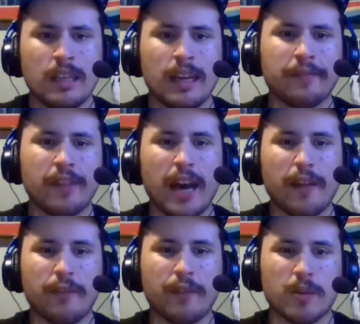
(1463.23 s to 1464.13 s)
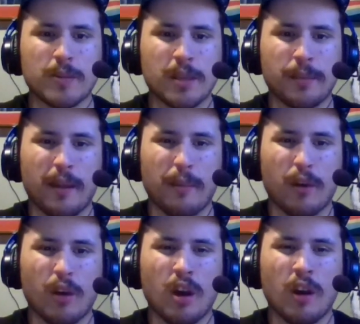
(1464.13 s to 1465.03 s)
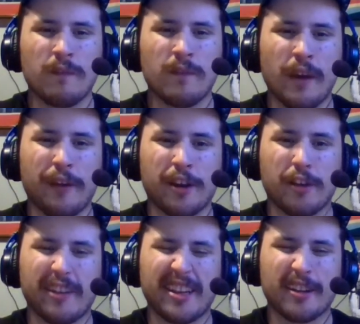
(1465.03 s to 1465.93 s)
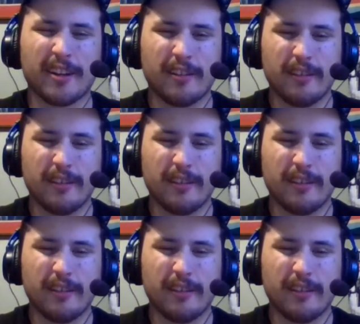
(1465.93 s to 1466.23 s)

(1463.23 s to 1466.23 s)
A lot of the films in my mirror uh, are very underrated.